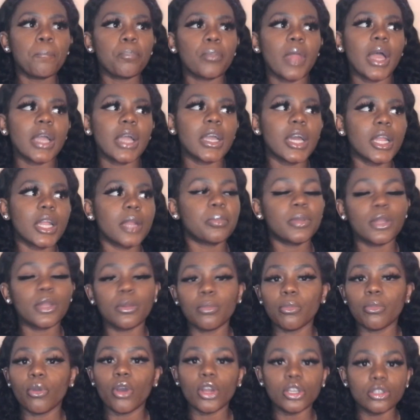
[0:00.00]
I got up in the
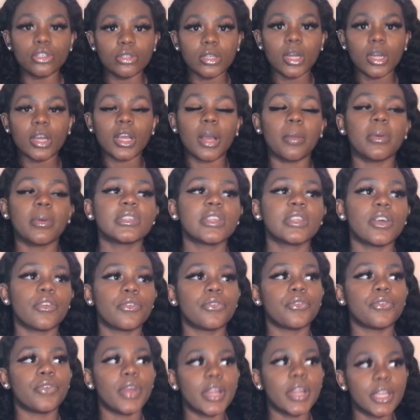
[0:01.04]
morning, I got myself
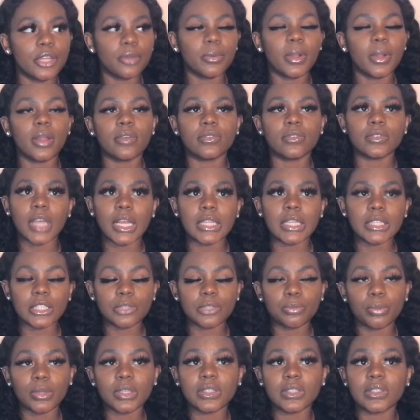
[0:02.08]
ready, whatever. At this
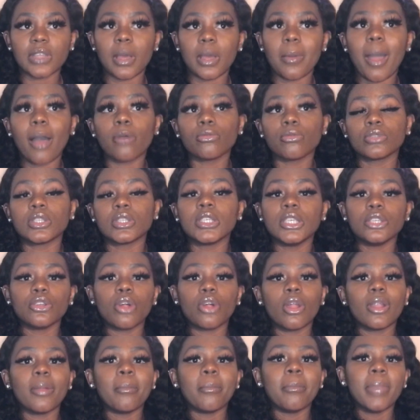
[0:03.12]
point in time, I was getting
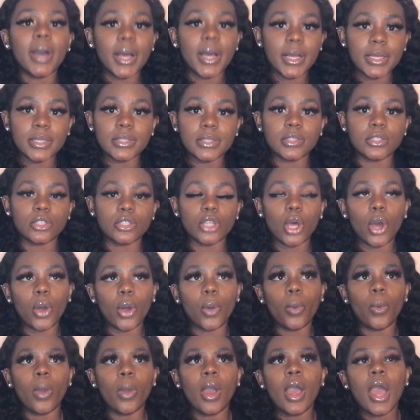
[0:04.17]
on a bus,
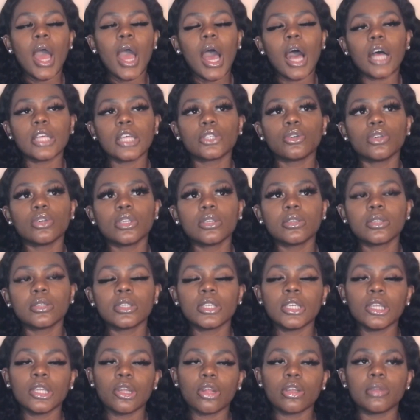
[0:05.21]
so I was going to
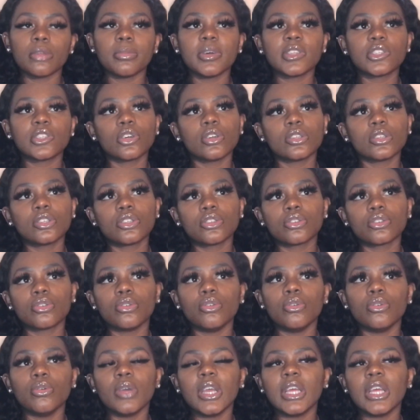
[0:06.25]
get on the bus to go to
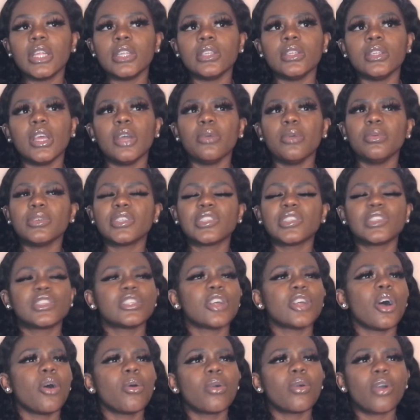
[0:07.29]
school, and it was
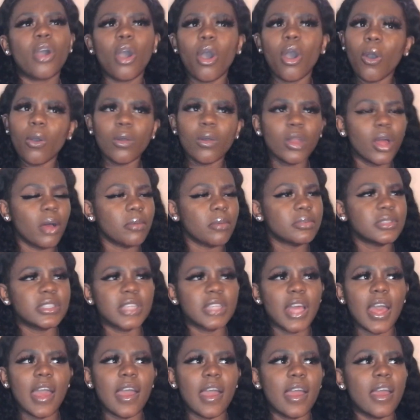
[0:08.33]
so cold
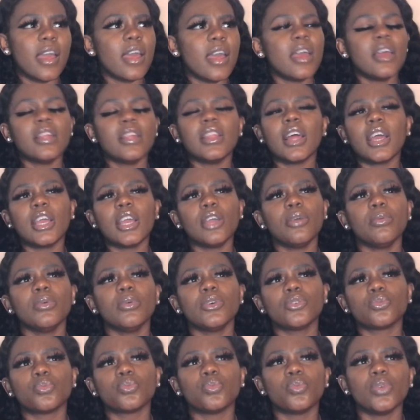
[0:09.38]
outside. Like, it
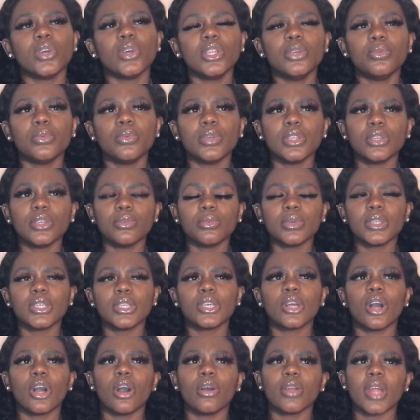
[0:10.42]
was really, really, really
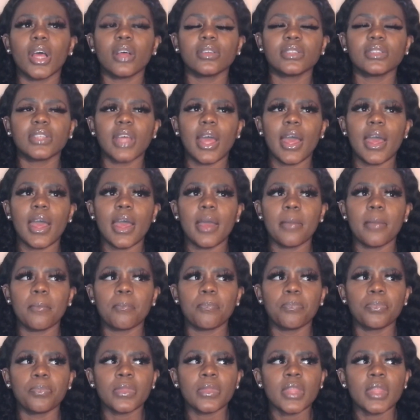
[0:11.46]
cold outside.
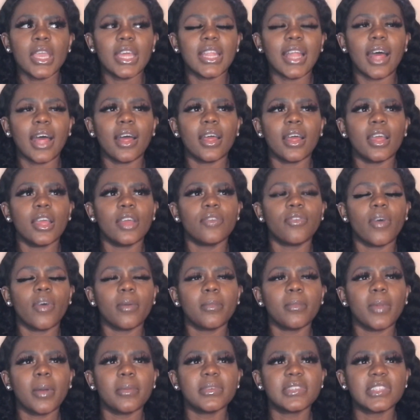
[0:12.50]
And if I'm
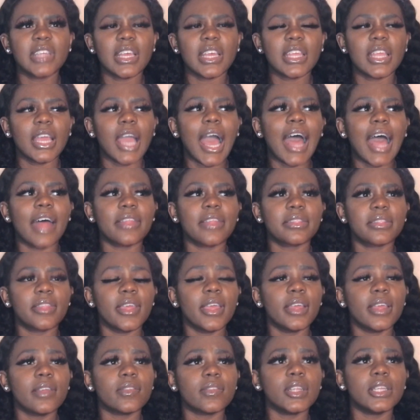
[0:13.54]
not mistaken, I
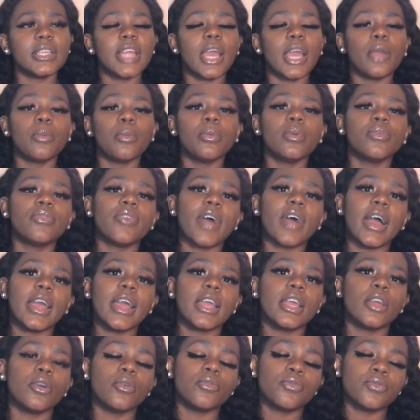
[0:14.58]
think the day we fought,
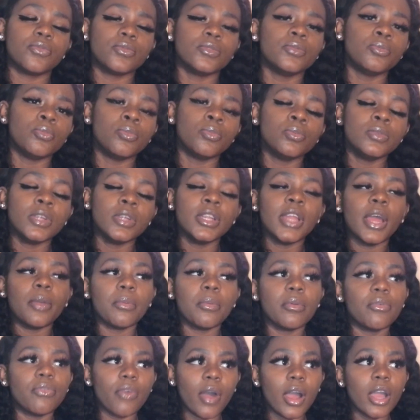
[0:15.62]

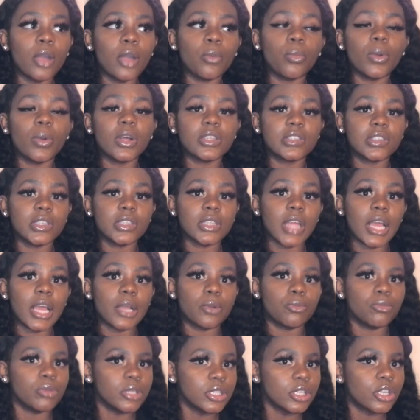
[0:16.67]
it wasn't like
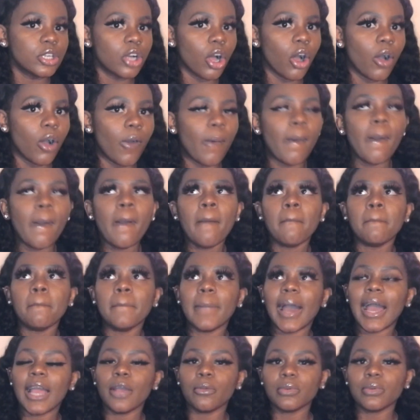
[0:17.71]
really cold,
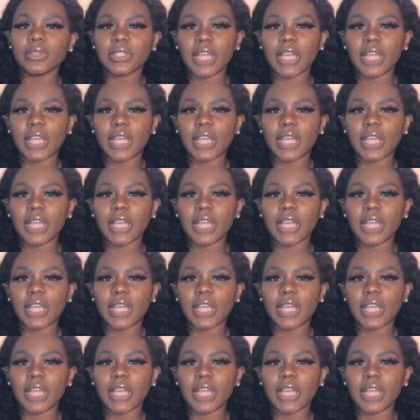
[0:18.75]
but it was